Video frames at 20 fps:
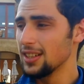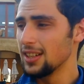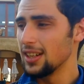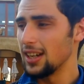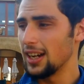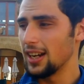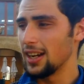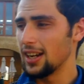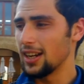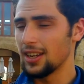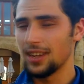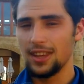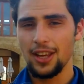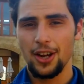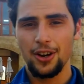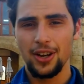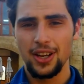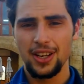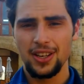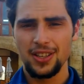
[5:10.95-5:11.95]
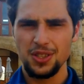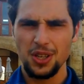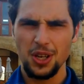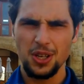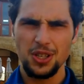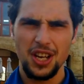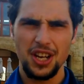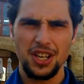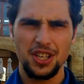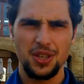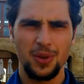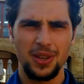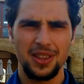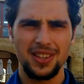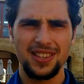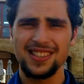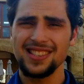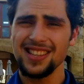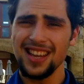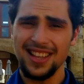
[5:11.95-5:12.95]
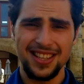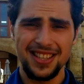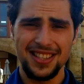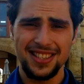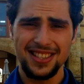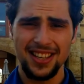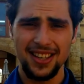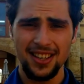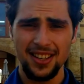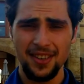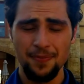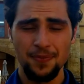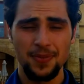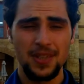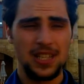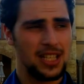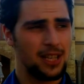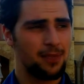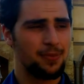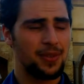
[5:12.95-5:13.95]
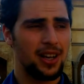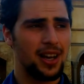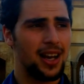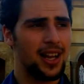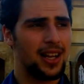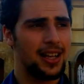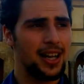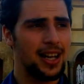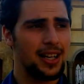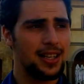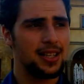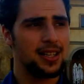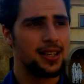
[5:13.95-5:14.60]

and they're in association with Southern Sun, something like that.